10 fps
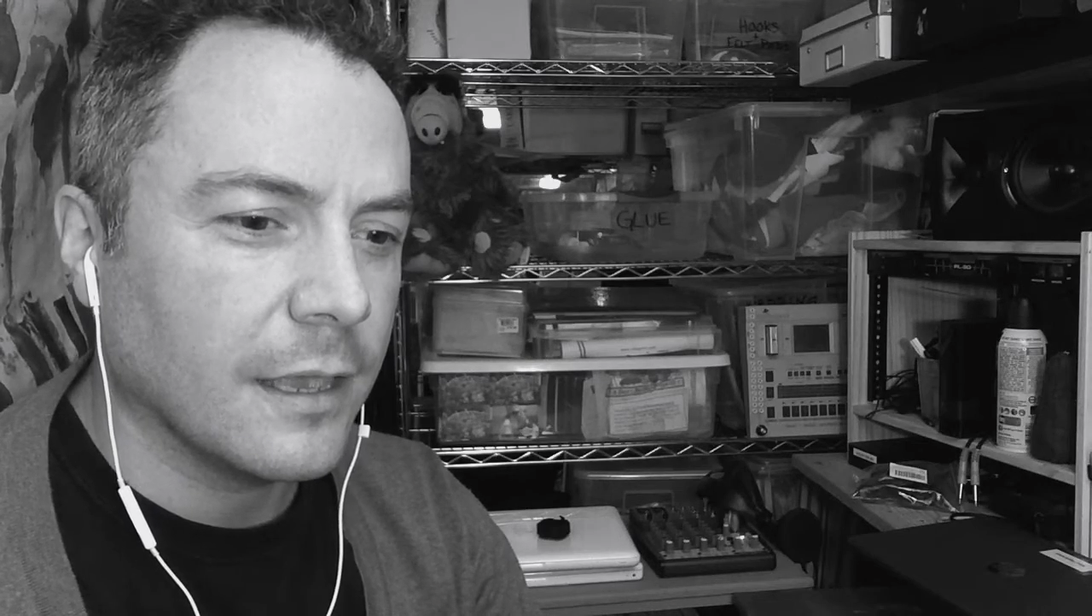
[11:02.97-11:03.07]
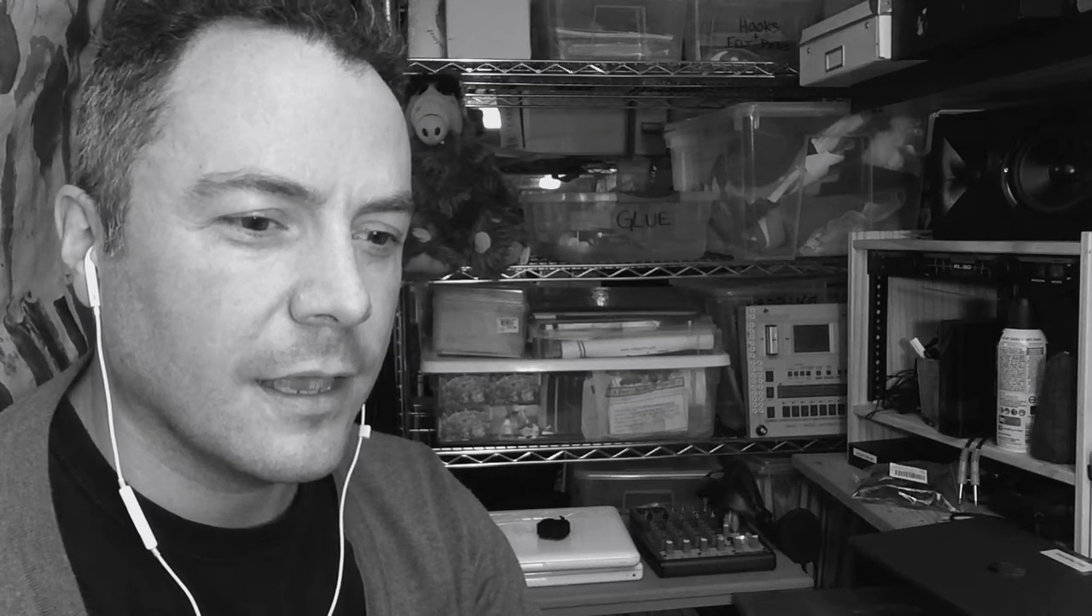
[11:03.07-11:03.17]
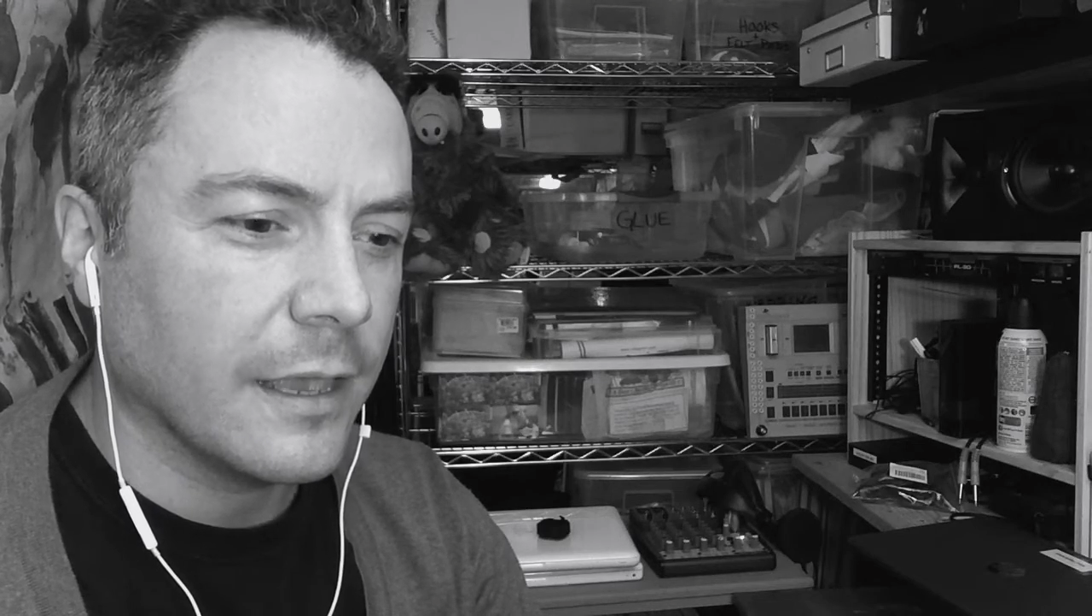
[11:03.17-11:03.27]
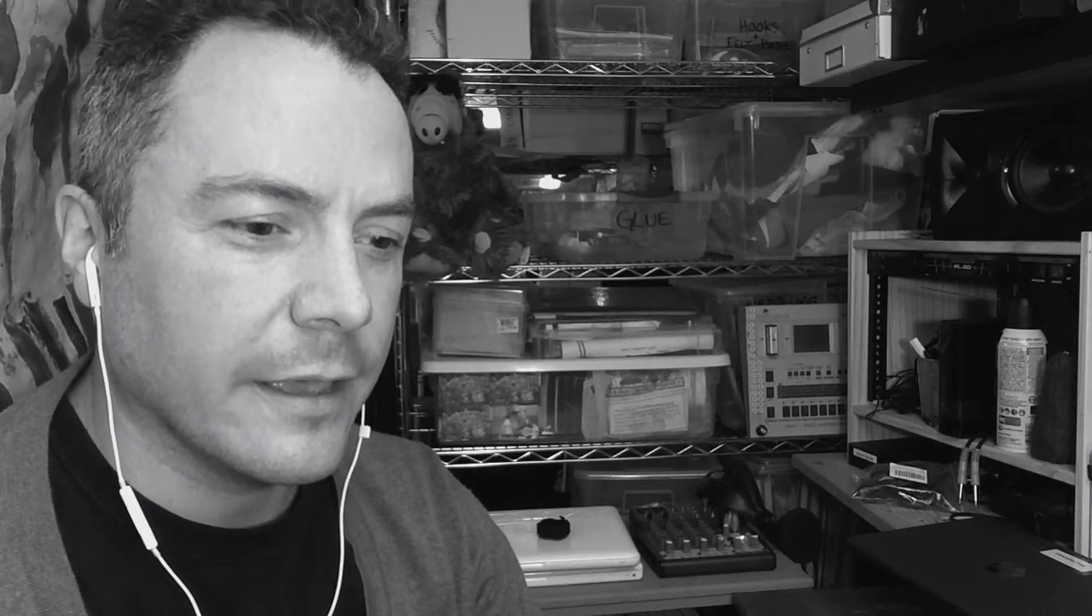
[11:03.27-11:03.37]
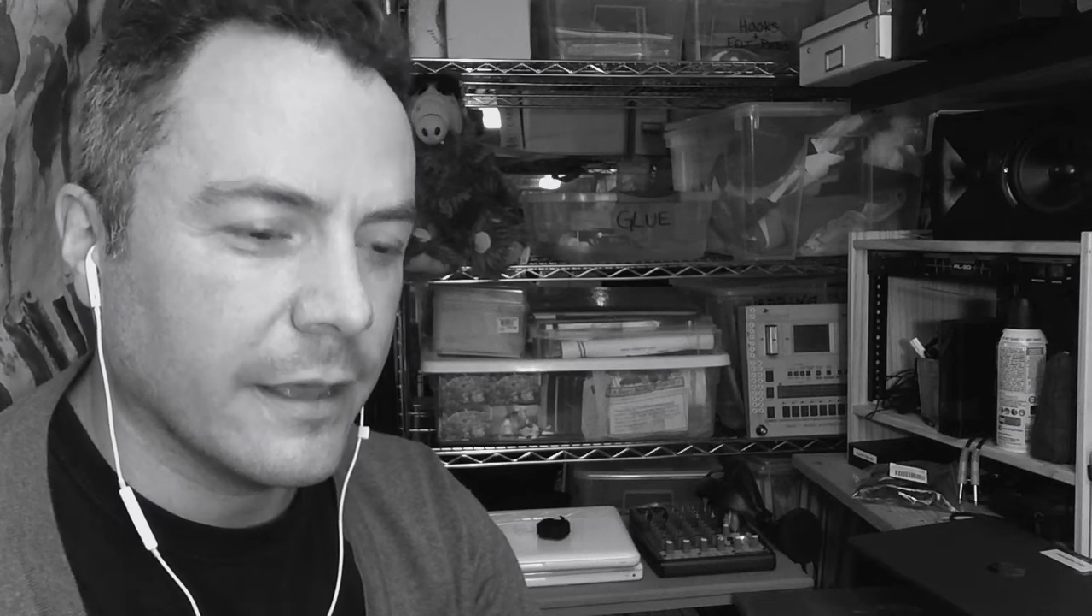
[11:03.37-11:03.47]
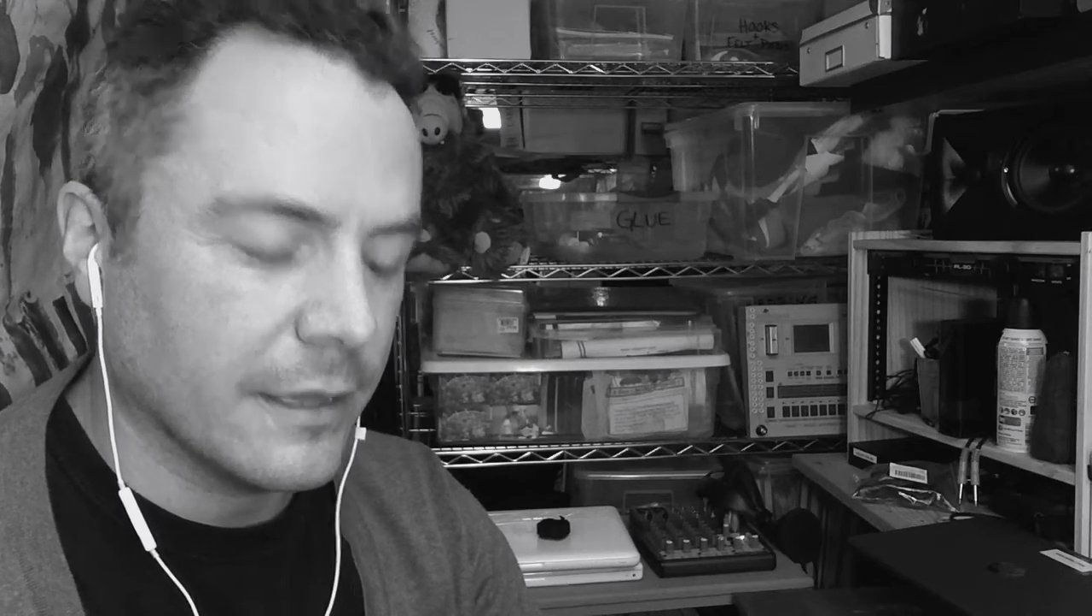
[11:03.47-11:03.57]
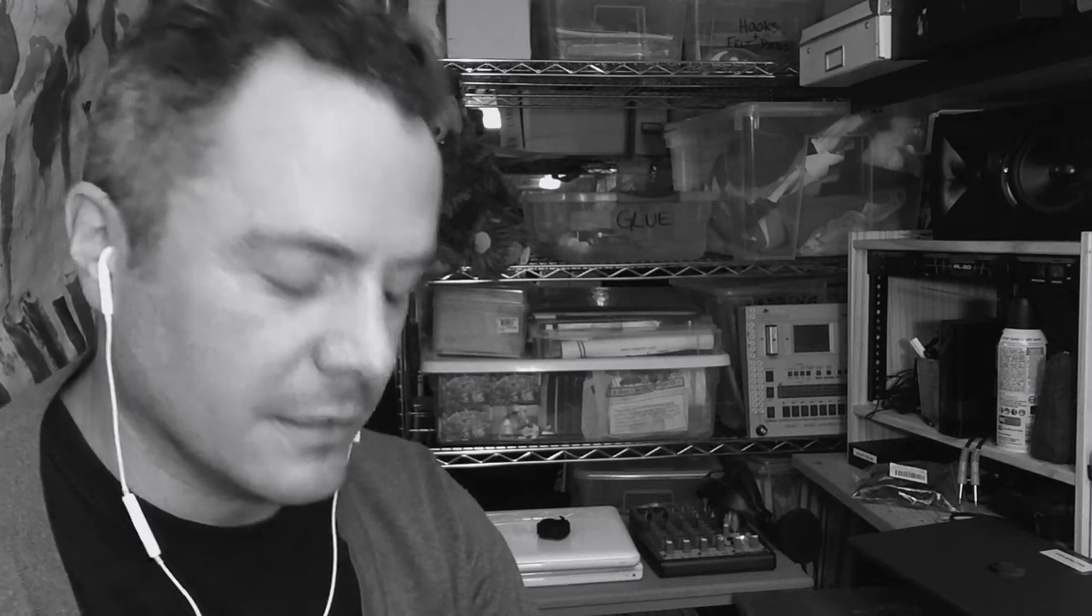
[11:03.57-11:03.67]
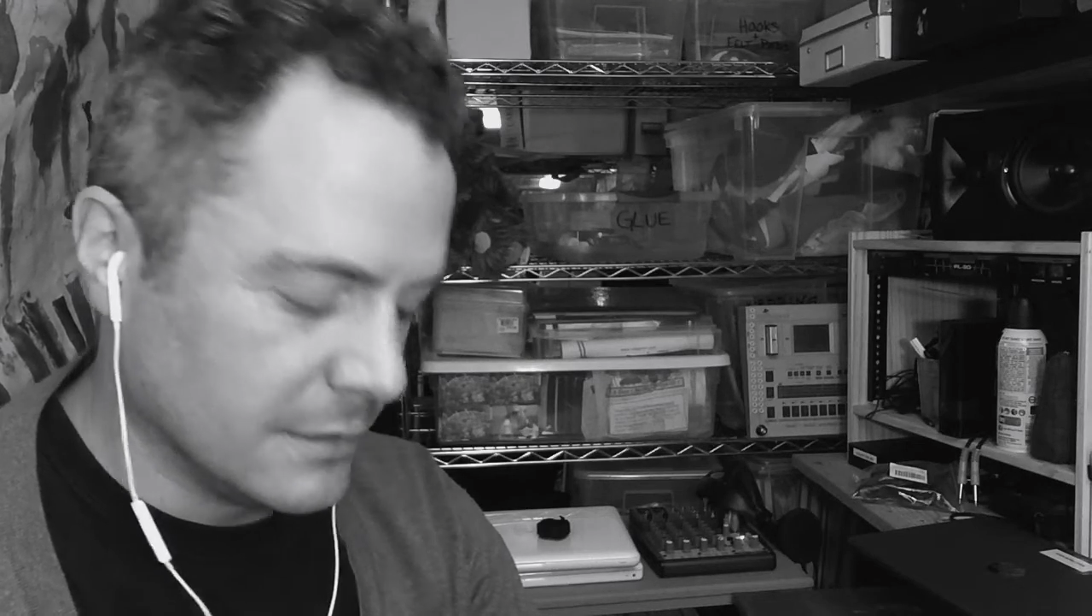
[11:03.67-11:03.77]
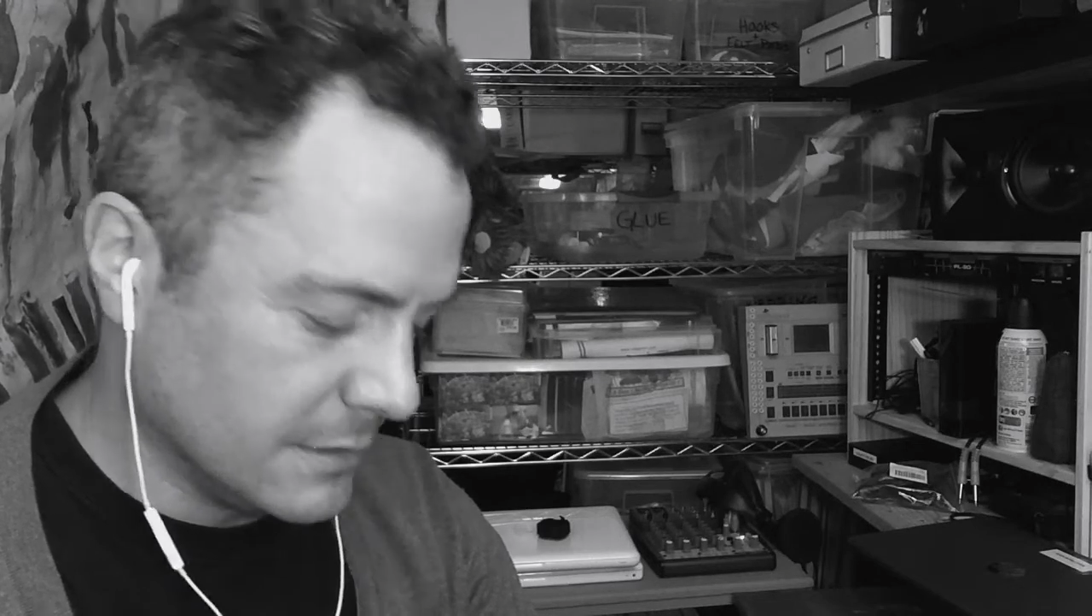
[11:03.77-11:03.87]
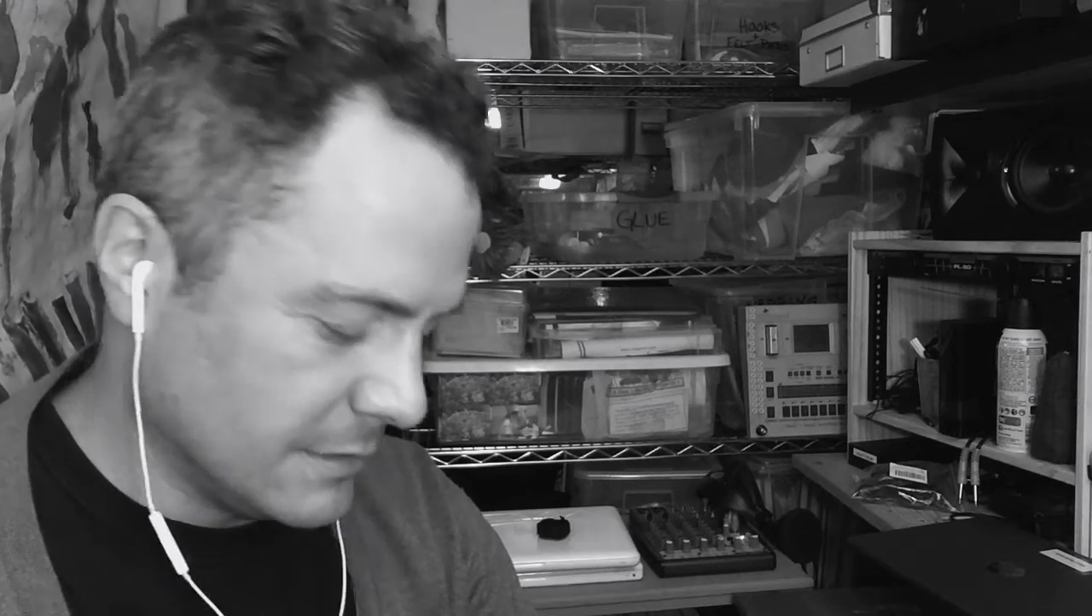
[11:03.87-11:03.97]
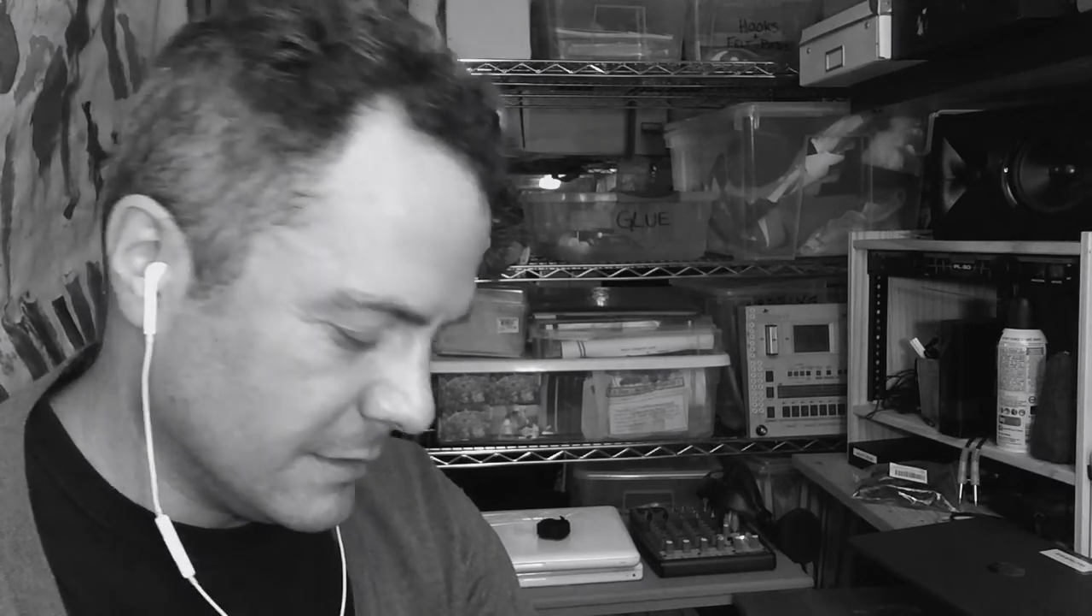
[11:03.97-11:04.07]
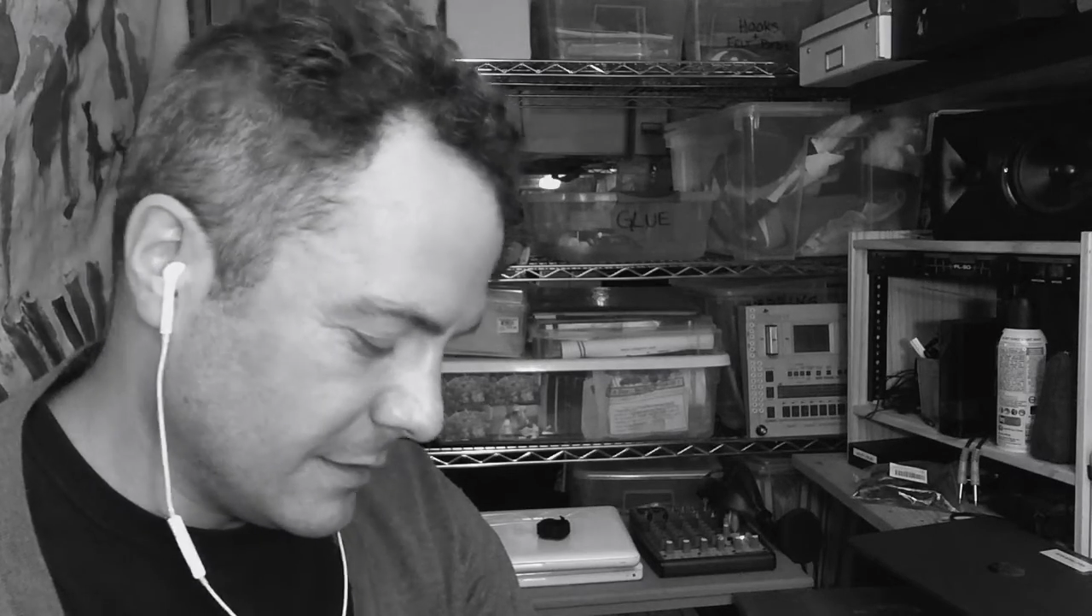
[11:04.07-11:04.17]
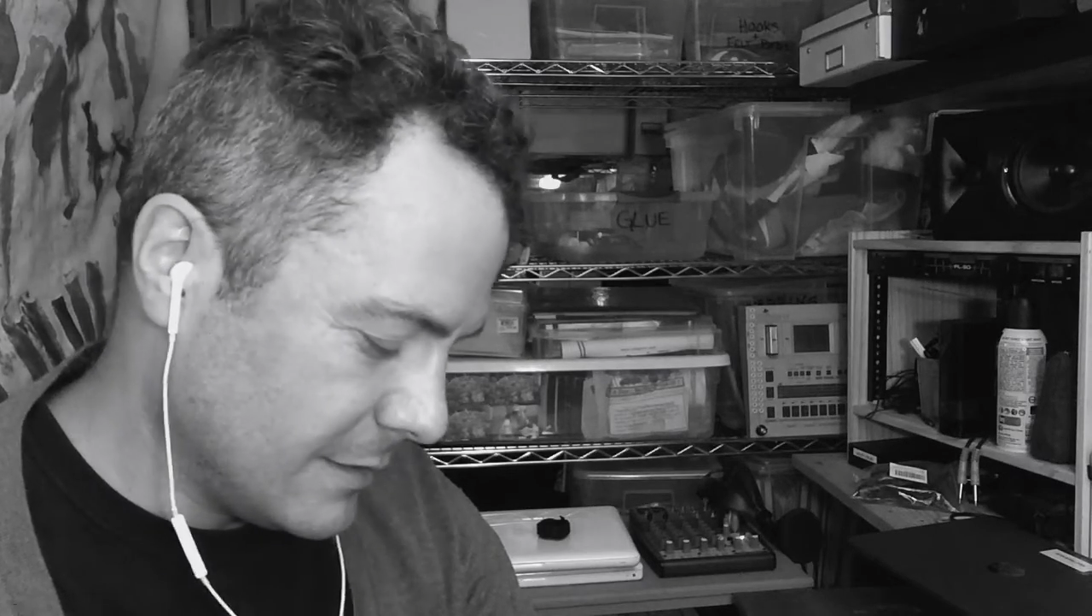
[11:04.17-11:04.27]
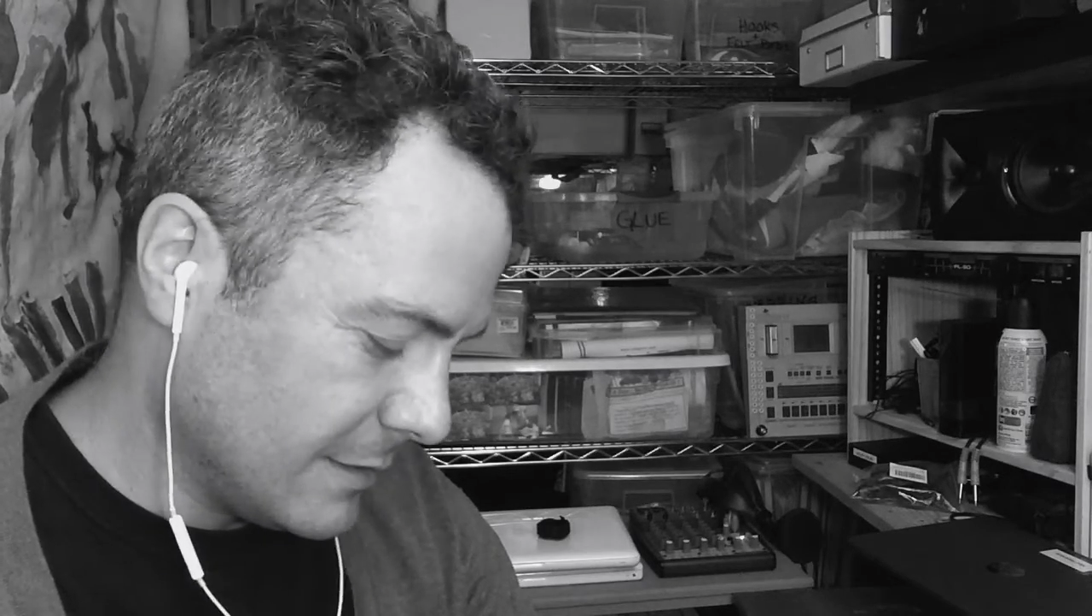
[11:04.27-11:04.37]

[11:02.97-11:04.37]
And